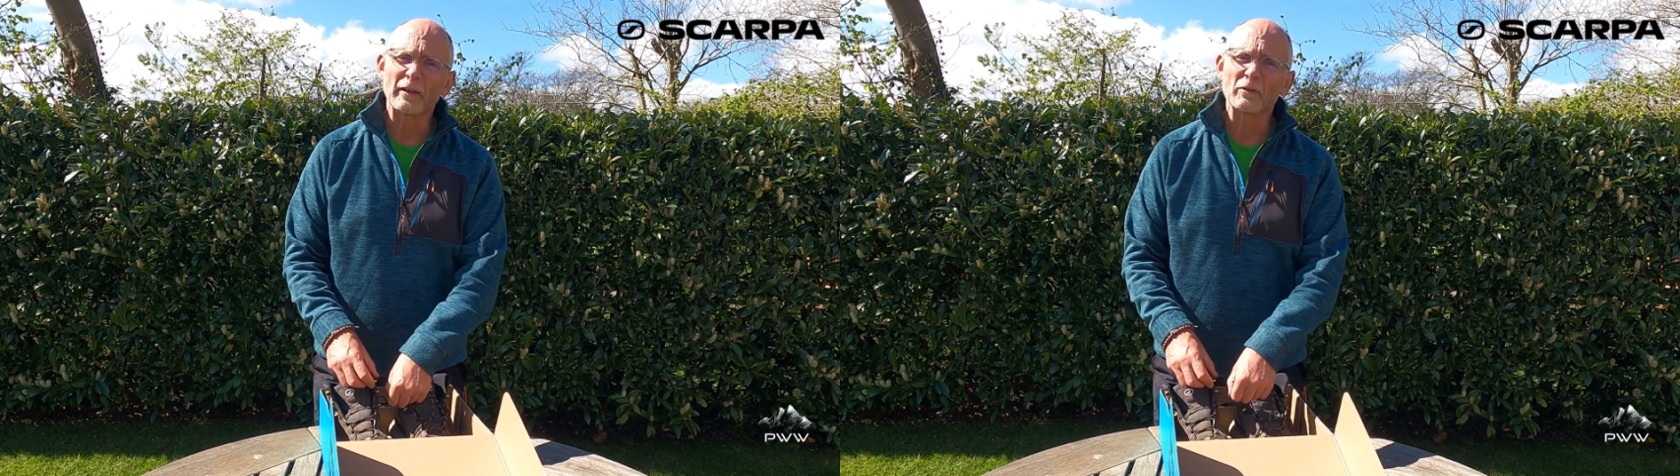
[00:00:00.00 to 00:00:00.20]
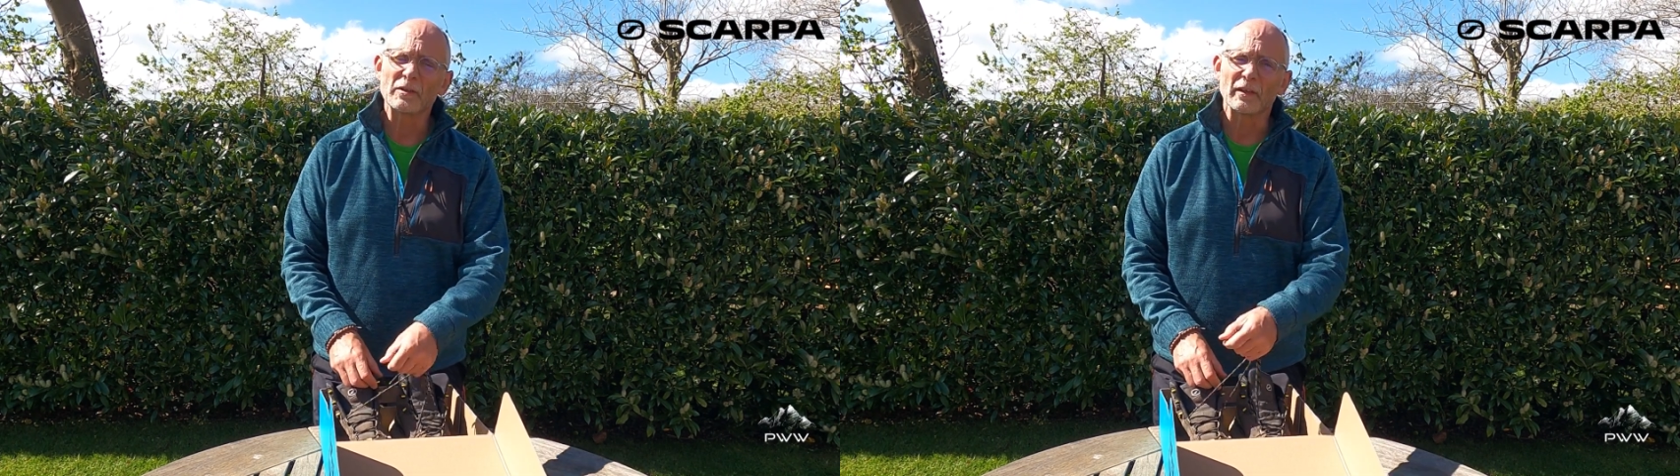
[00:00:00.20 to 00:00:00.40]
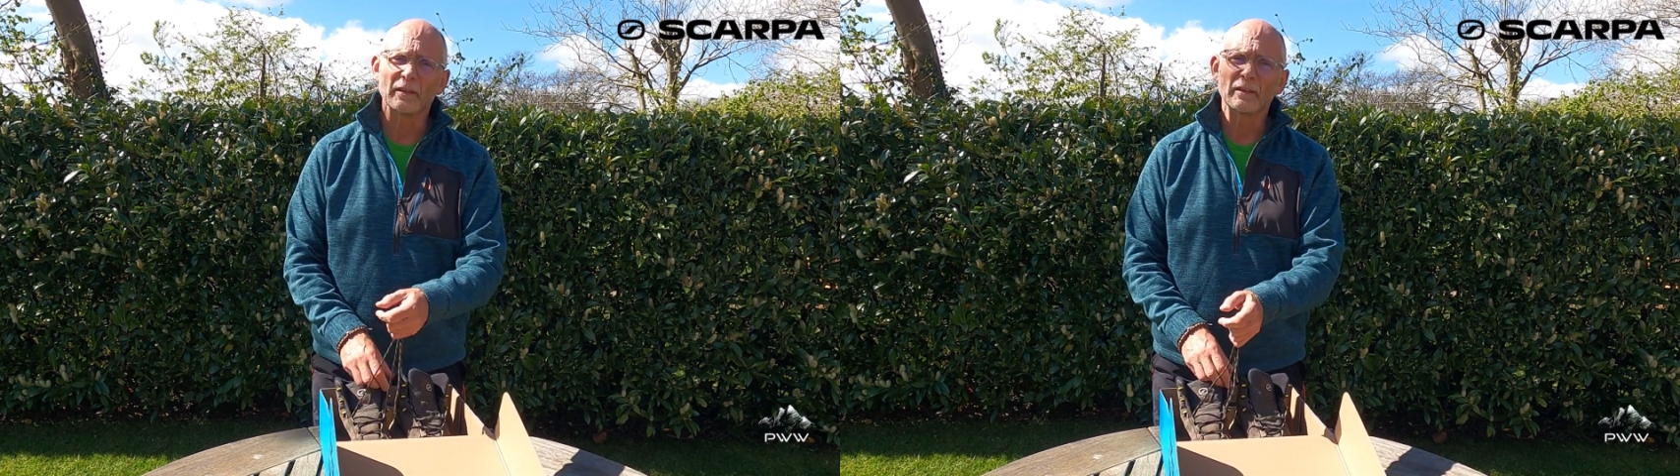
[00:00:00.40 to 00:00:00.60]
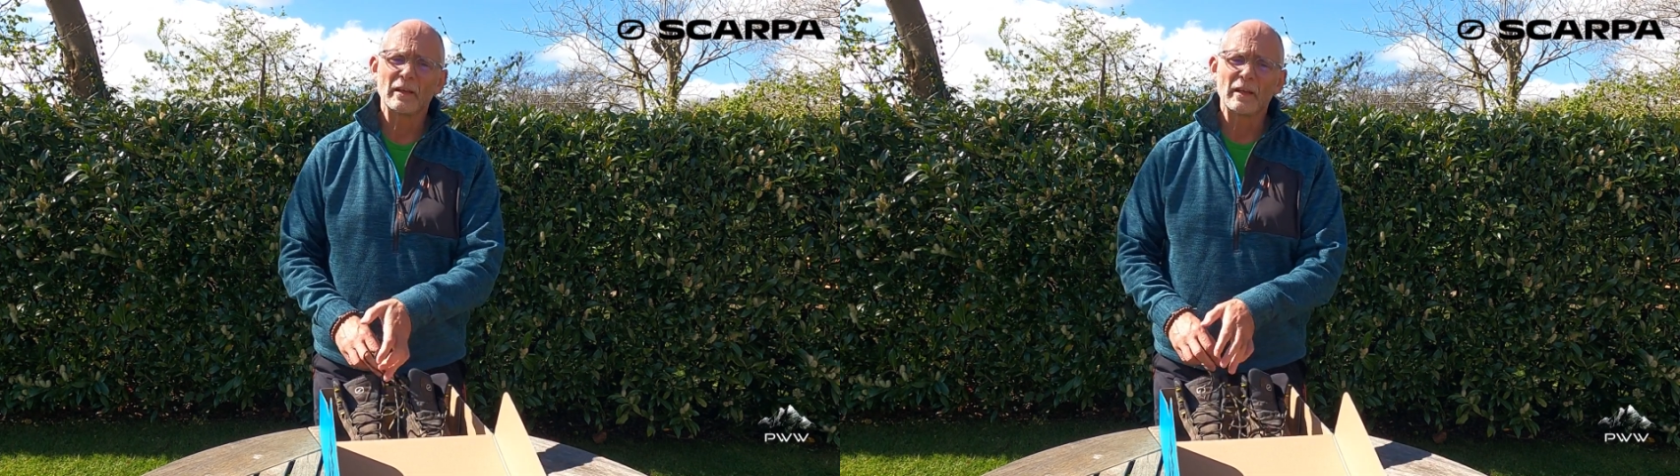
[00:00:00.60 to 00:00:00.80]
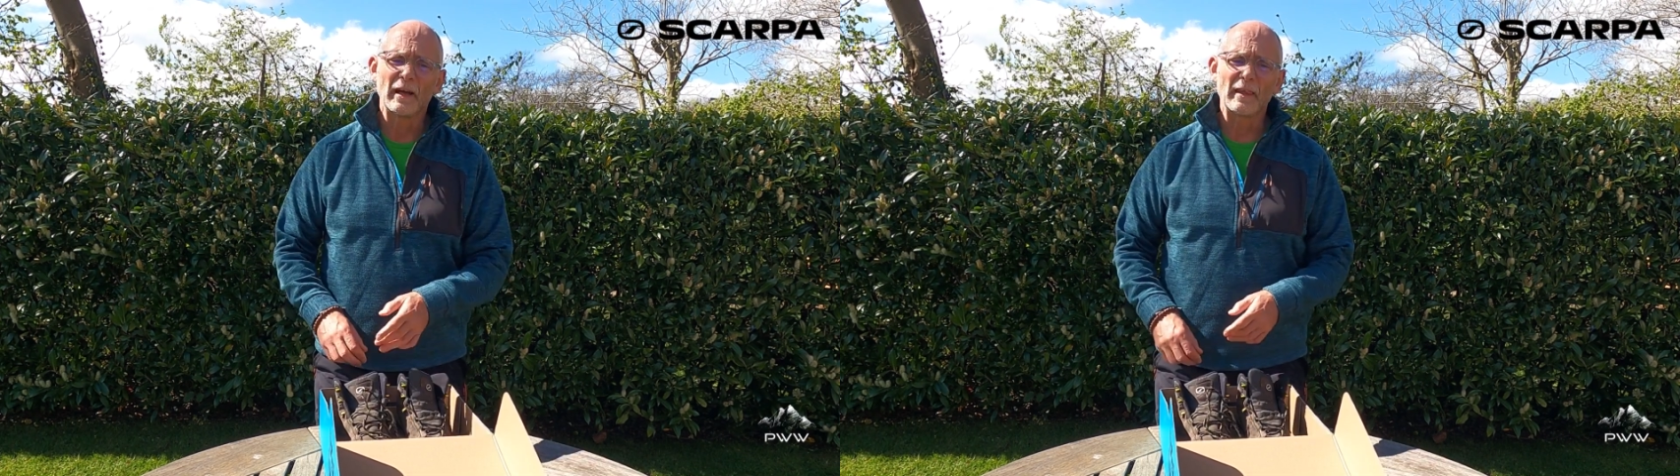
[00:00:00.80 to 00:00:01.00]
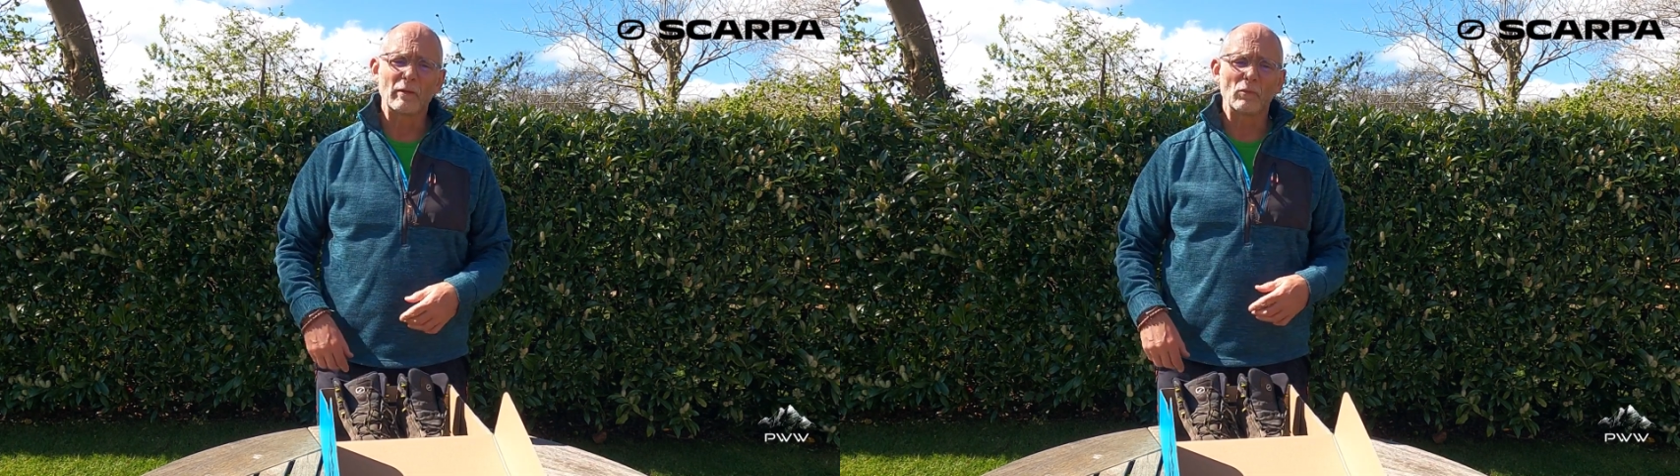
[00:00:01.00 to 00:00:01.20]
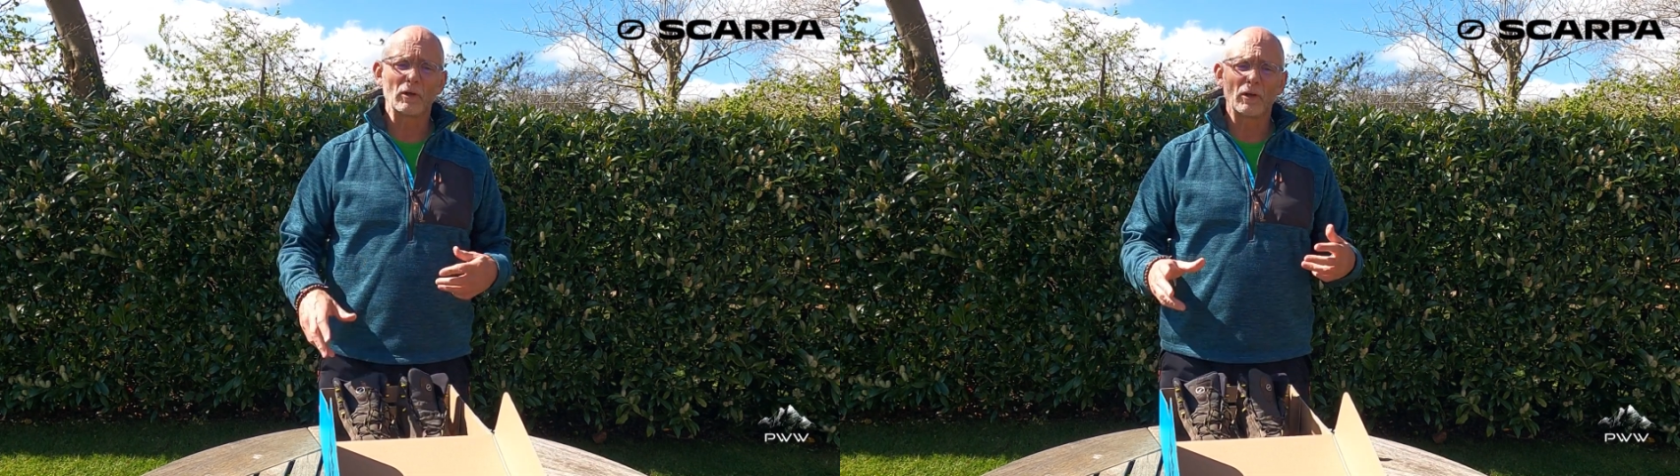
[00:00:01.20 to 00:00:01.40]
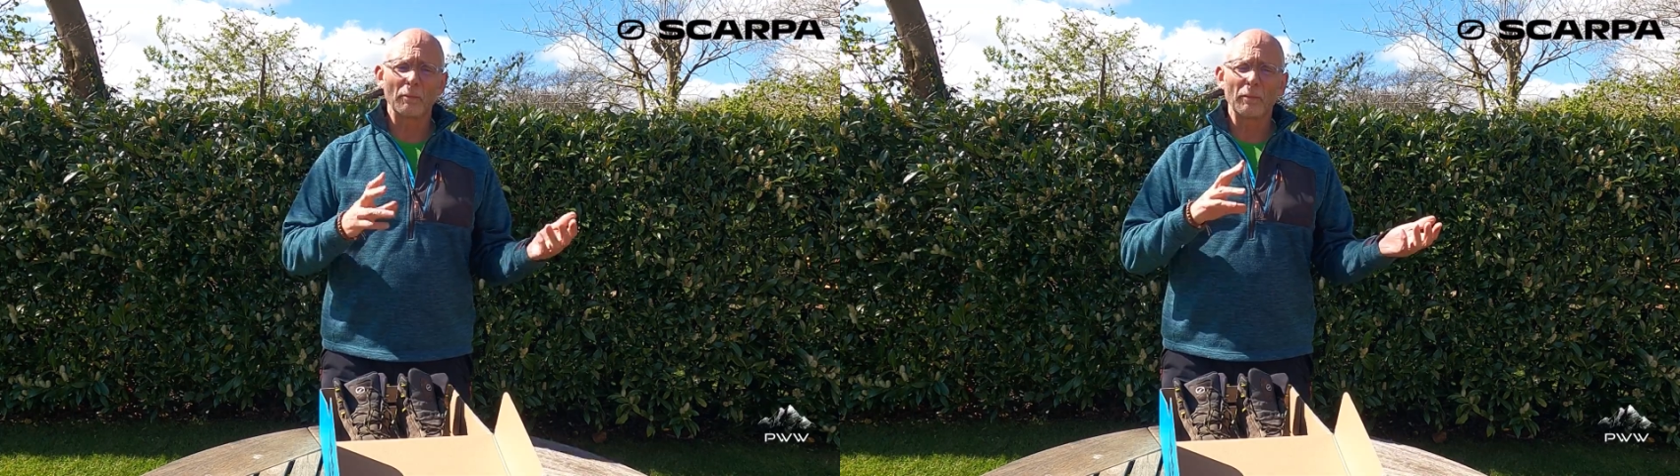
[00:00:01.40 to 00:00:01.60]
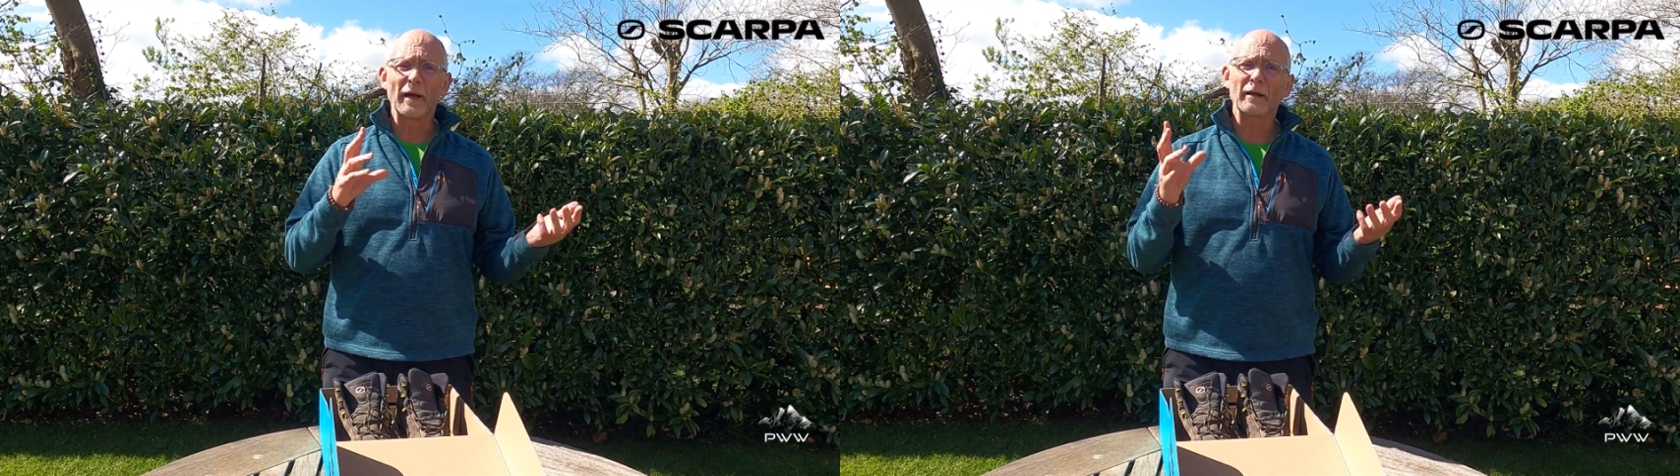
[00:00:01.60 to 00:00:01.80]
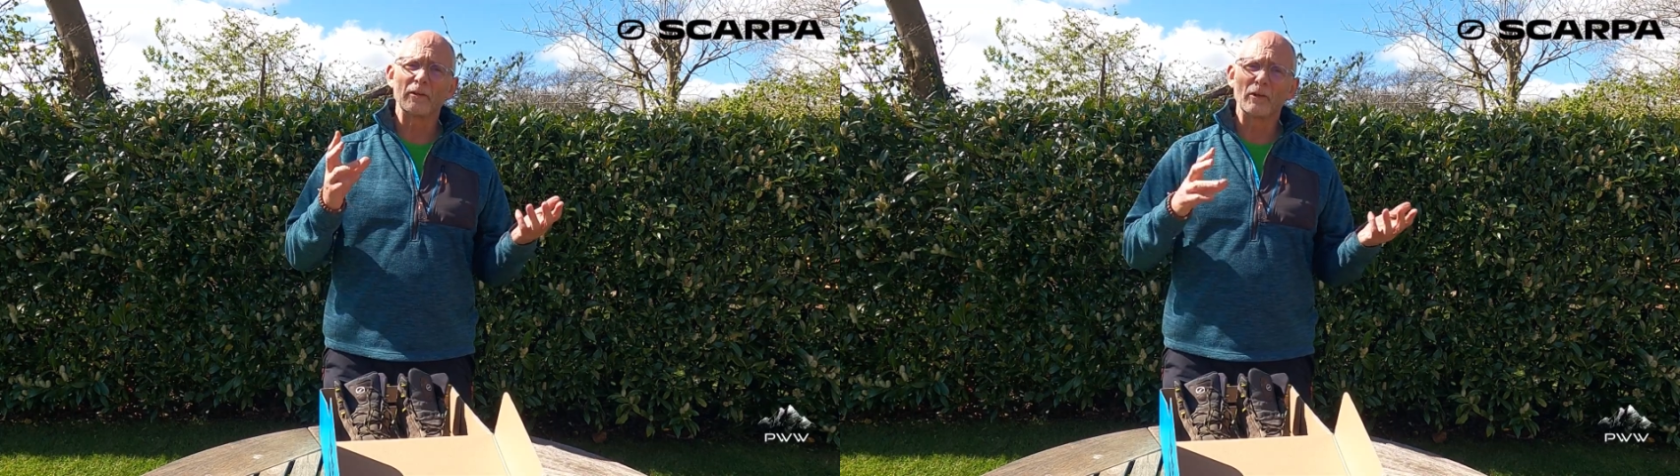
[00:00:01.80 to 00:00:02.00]
out in, and then we'll come
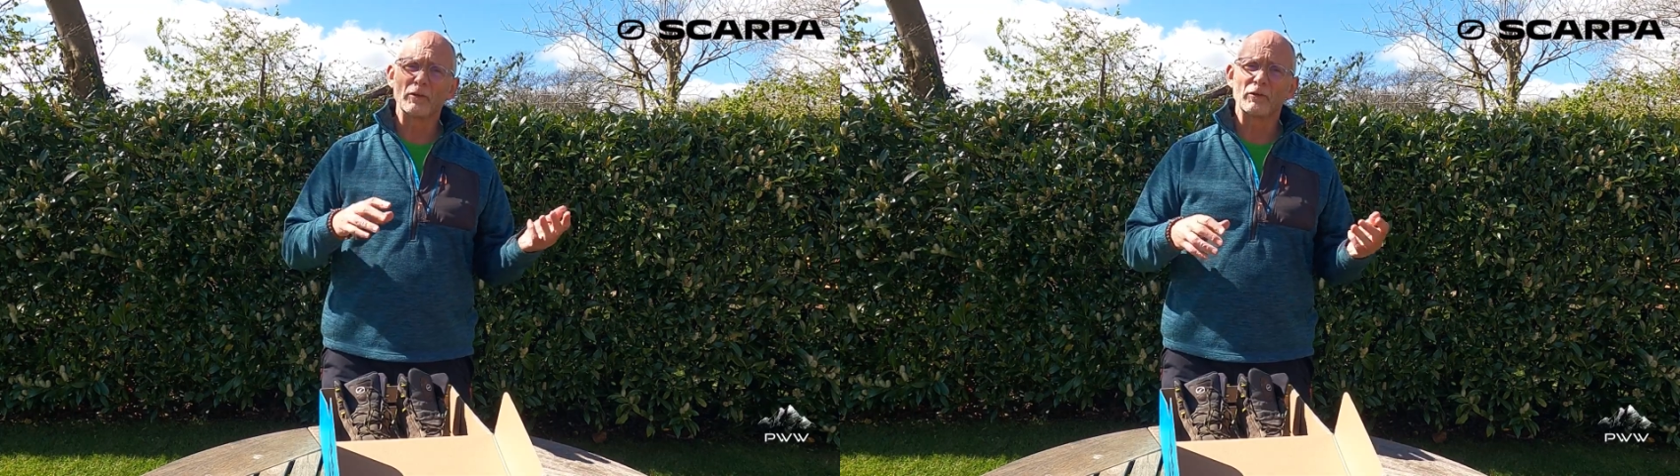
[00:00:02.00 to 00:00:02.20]
back and go